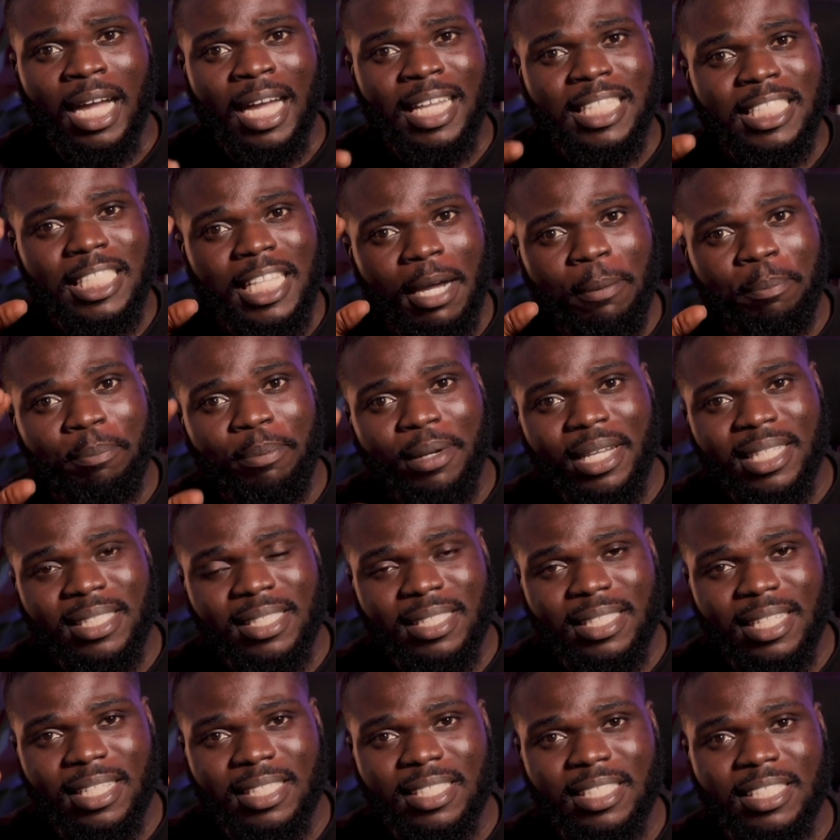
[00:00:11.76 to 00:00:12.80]
and their
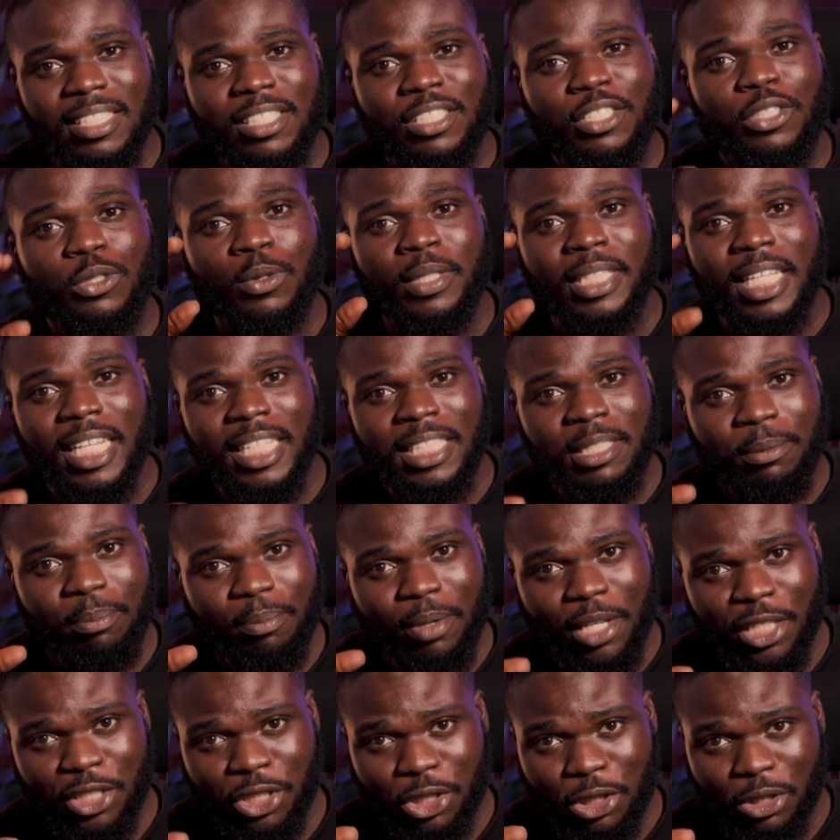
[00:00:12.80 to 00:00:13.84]
best settings to get the
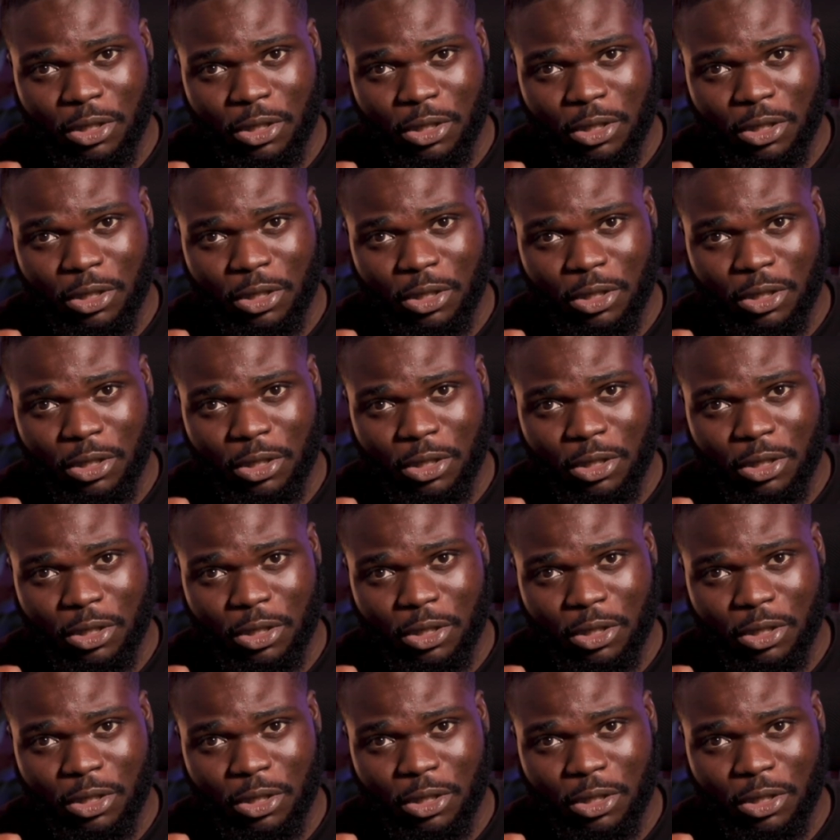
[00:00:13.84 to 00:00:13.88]
best